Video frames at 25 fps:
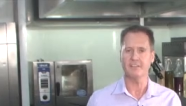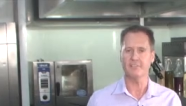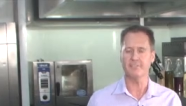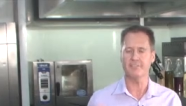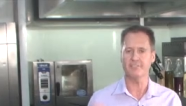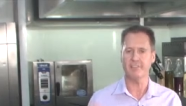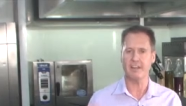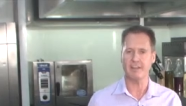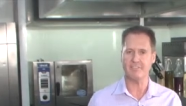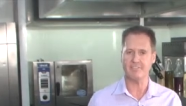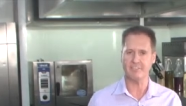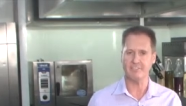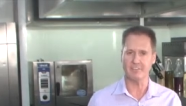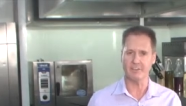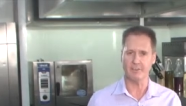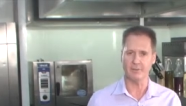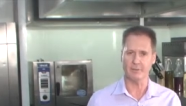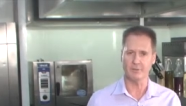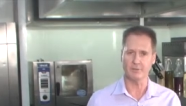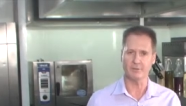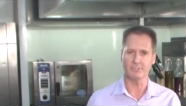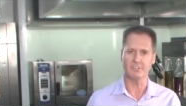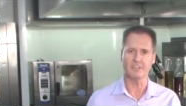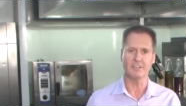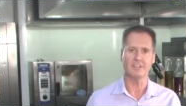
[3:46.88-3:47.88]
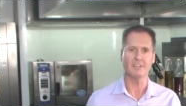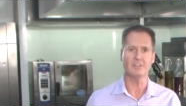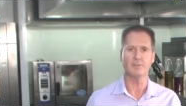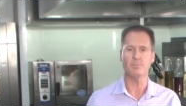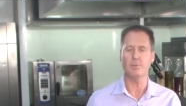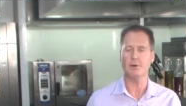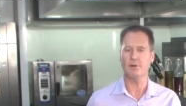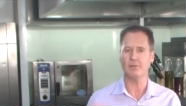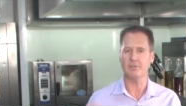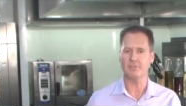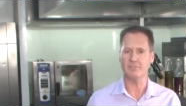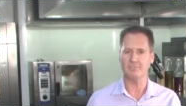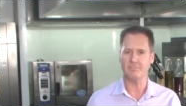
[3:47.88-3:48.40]
the flavonols, the
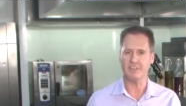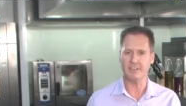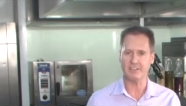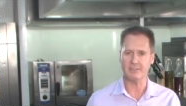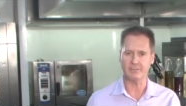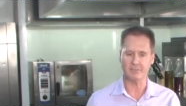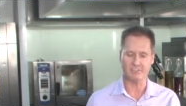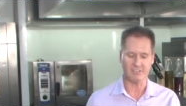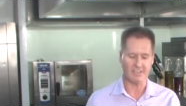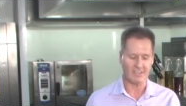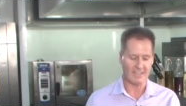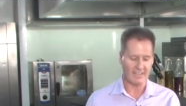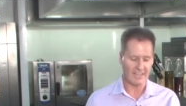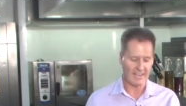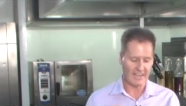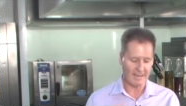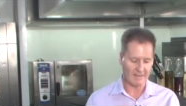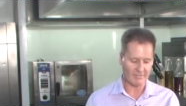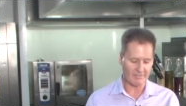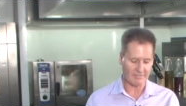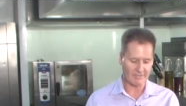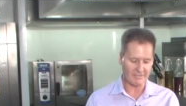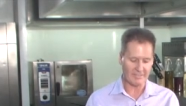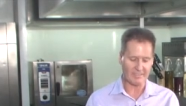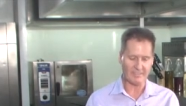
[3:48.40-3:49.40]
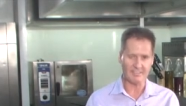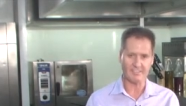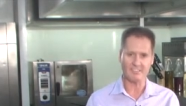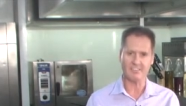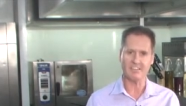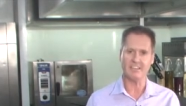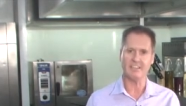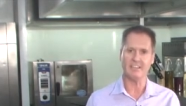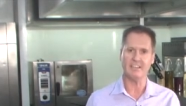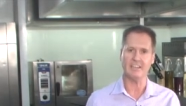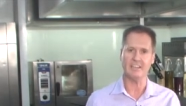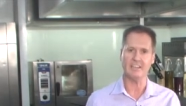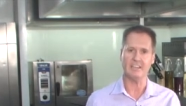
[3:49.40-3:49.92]
polyphenols, everything that's
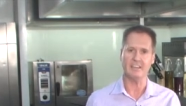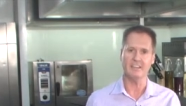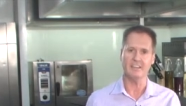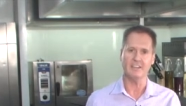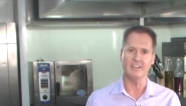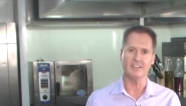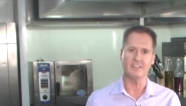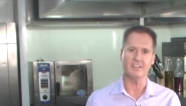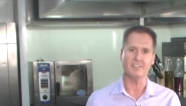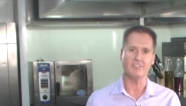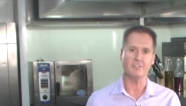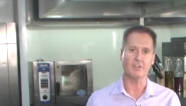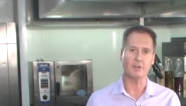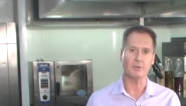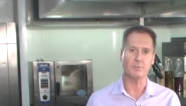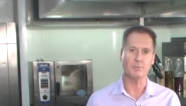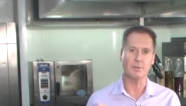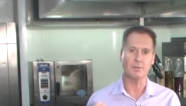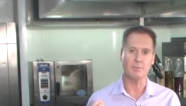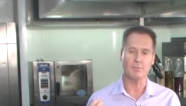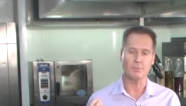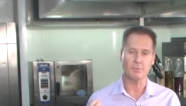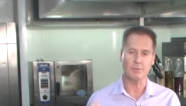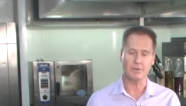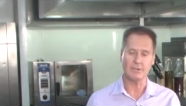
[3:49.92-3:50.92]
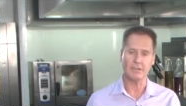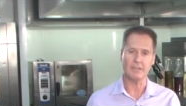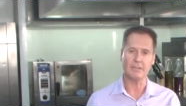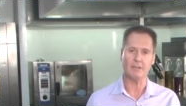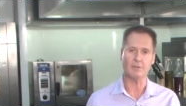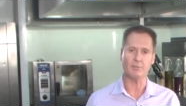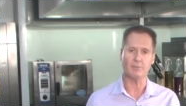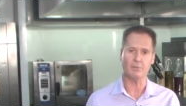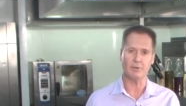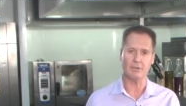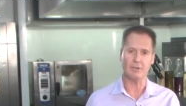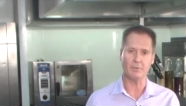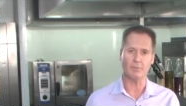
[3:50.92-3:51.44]
in here that's going to be really,
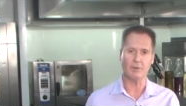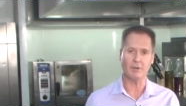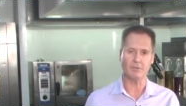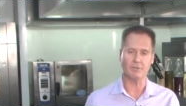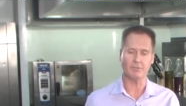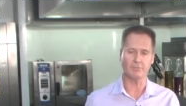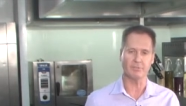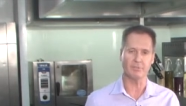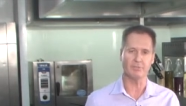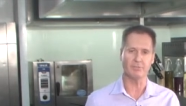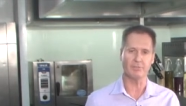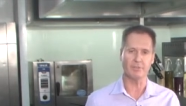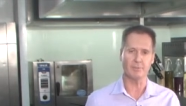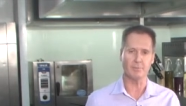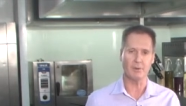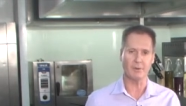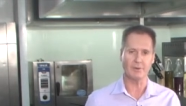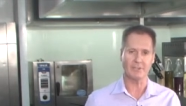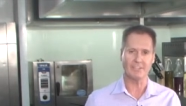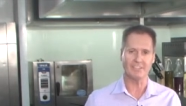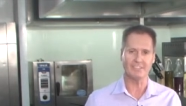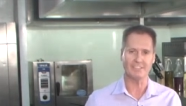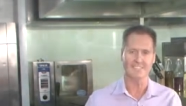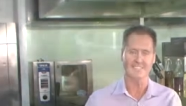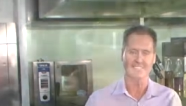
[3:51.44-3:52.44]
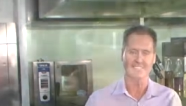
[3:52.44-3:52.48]
really wonderful for your body.